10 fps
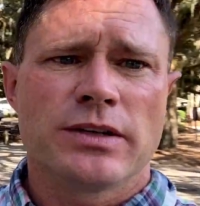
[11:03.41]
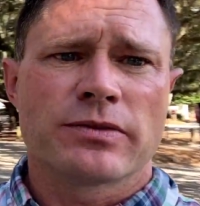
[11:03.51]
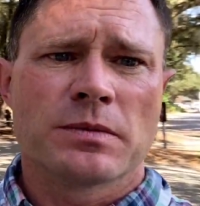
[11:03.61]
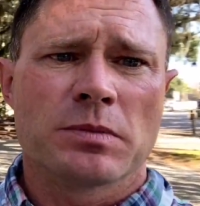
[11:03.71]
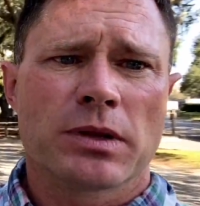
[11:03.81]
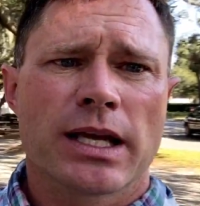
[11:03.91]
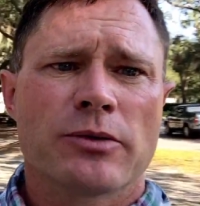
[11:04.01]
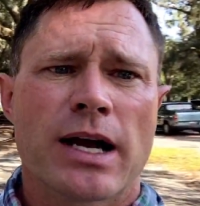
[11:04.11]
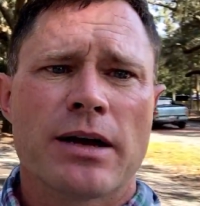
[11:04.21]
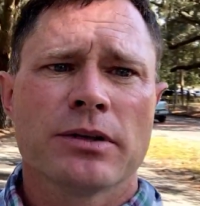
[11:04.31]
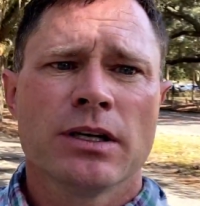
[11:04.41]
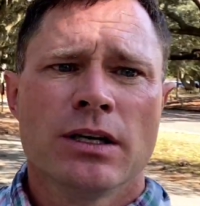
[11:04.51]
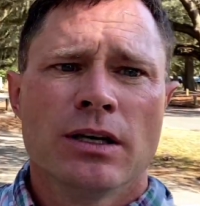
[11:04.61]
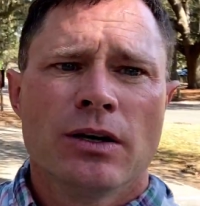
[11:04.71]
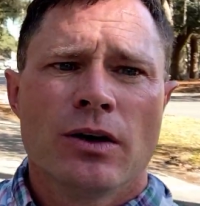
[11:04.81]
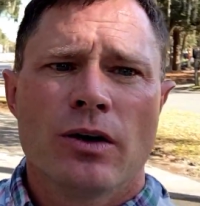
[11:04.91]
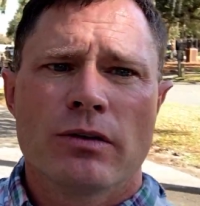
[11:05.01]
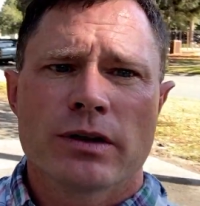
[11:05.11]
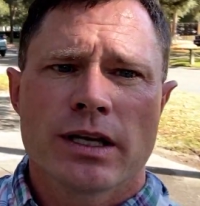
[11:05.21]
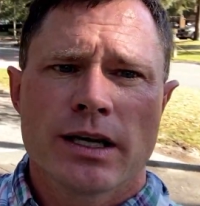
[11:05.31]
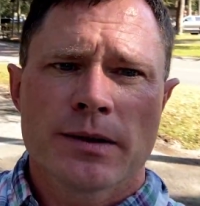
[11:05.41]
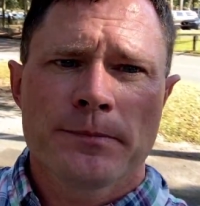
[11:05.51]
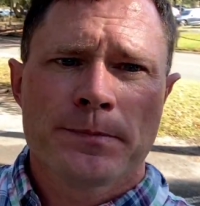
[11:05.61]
from the playground over there.